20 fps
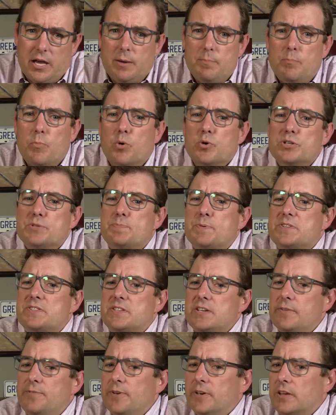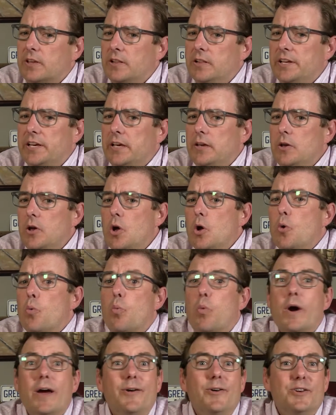And more specifically,
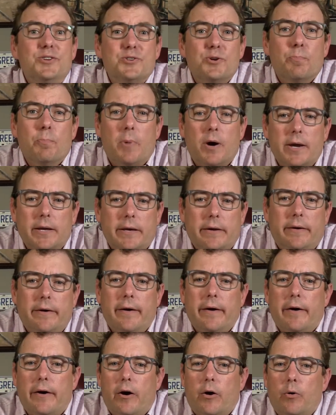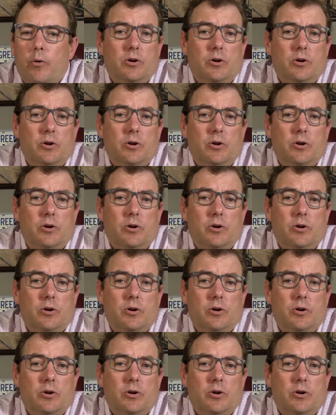where did your money go?